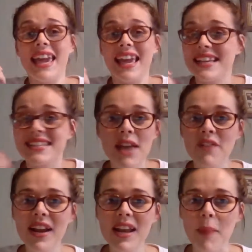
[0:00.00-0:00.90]
It's
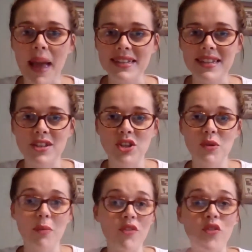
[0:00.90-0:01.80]
definitely better to do
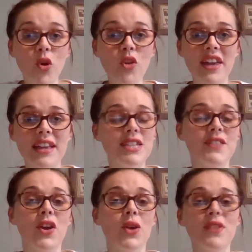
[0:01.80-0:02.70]
it before the
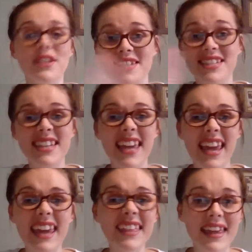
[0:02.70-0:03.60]
interview than to sit
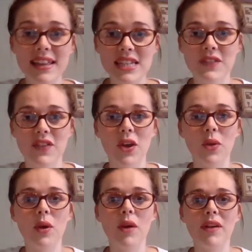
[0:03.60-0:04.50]
in the interview